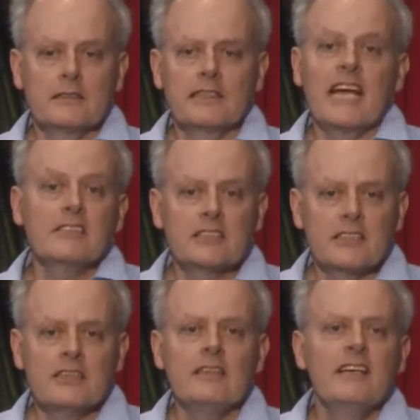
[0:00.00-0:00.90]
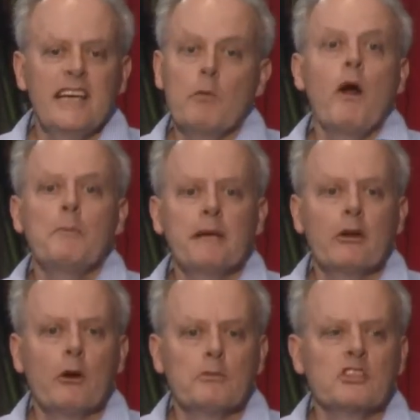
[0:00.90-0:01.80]
cancer, it won't be
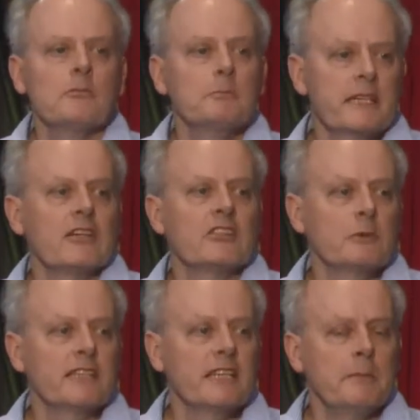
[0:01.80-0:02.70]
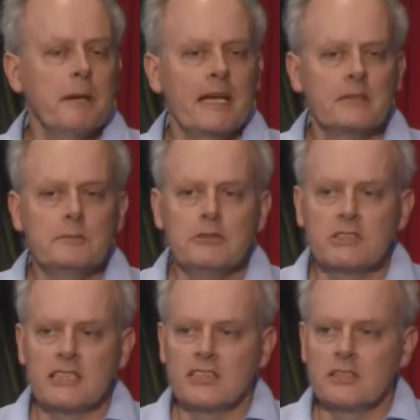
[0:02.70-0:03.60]
an option, because with an impaired immune
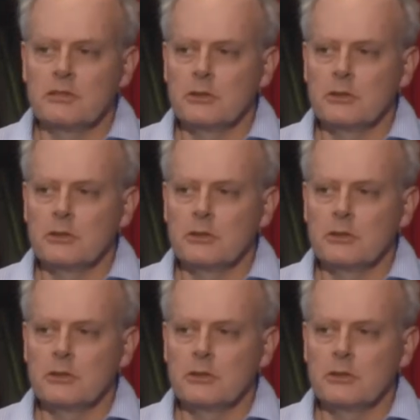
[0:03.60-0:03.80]
system,